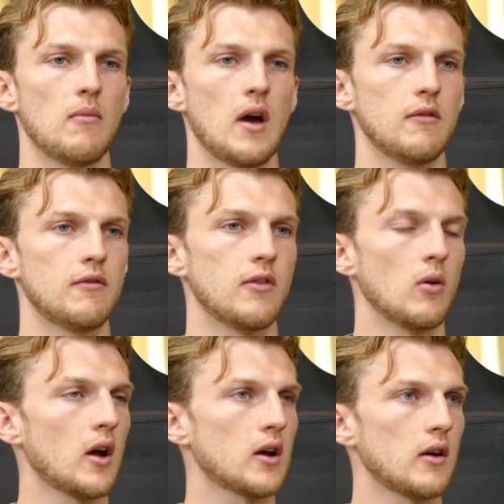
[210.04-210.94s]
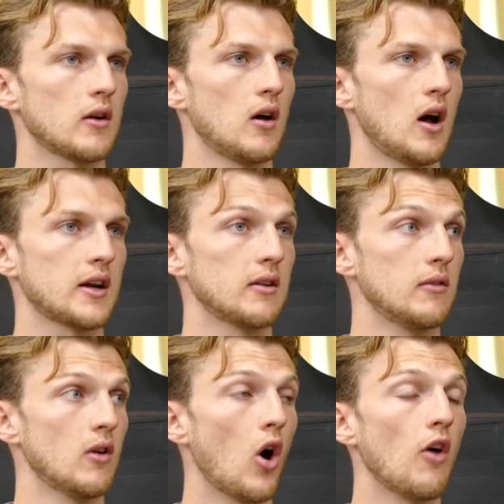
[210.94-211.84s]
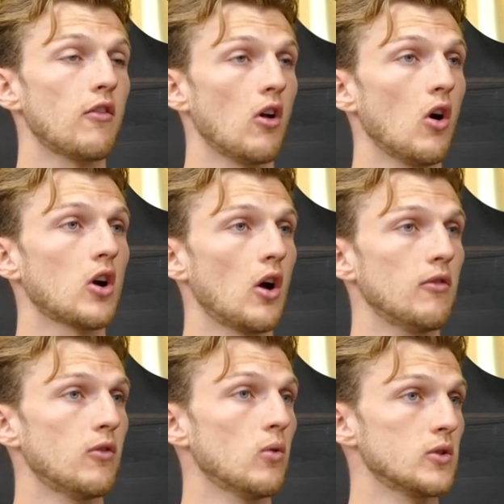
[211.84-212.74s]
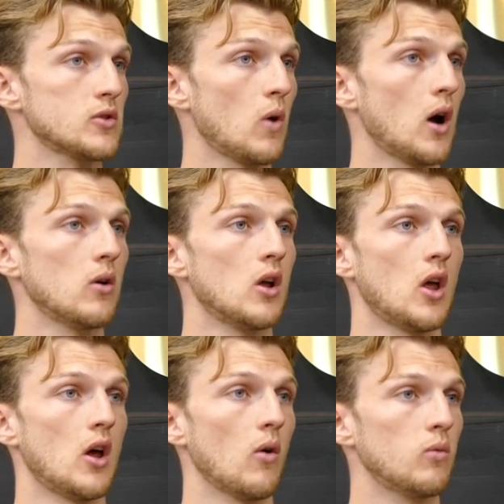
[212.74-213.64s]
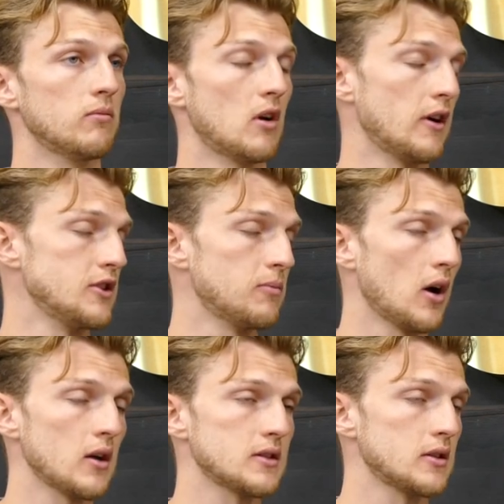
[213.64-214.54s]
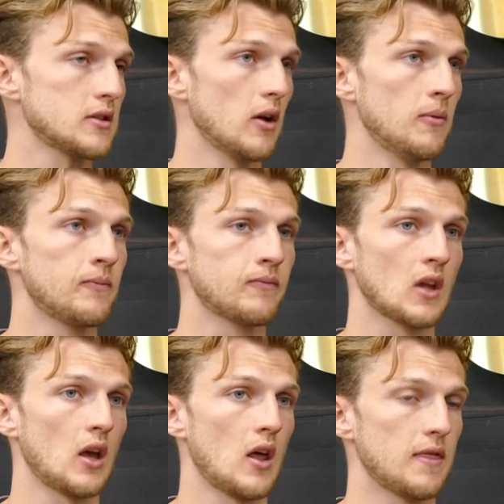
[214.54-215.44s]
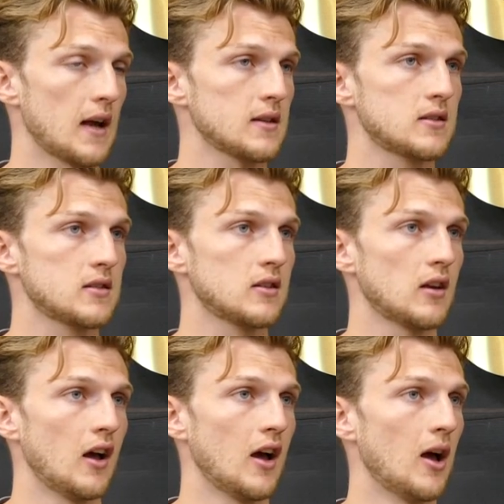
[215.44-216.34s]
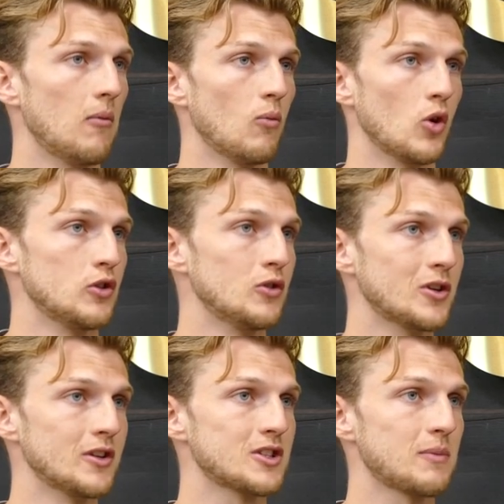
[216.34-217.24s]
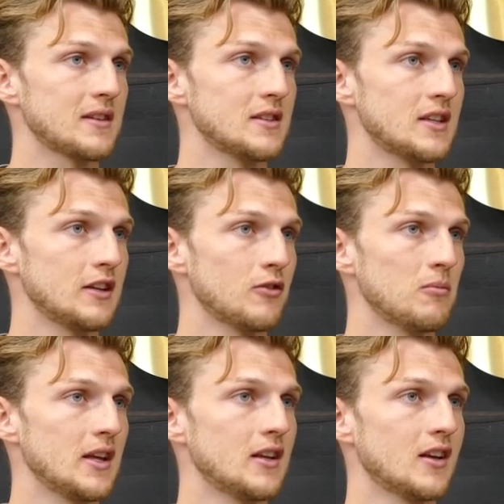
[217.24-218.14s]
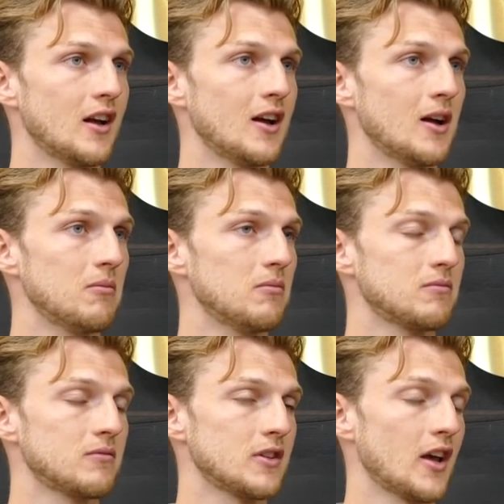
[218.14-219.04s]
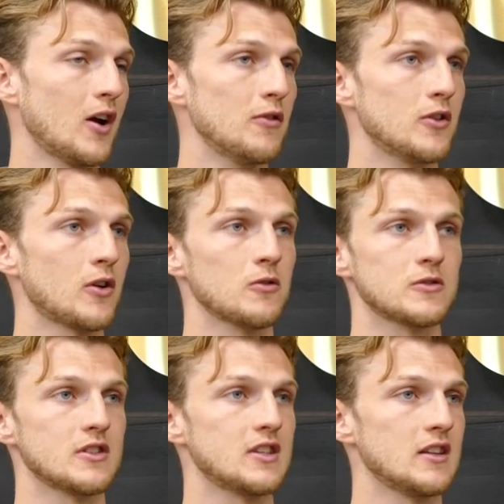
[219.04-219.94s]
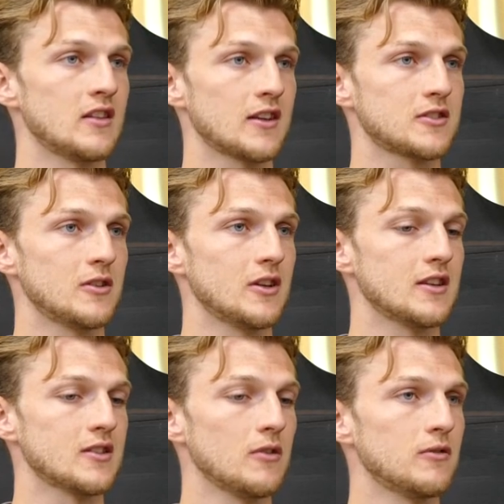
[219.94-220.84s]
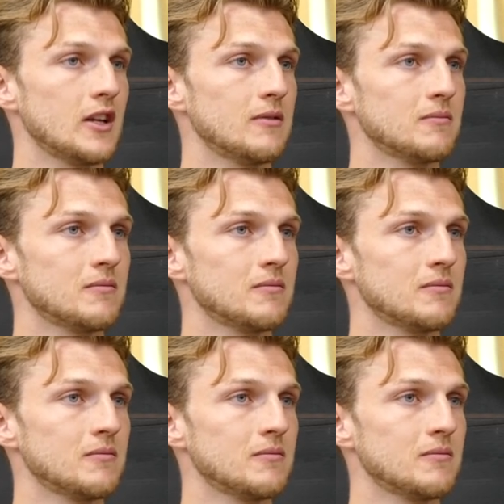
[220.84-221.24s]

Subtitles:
and feel like I can offer a lot going forward as well with my range of passing. So that's what you can expect to see from me over the course of the next 2 years, hopefully.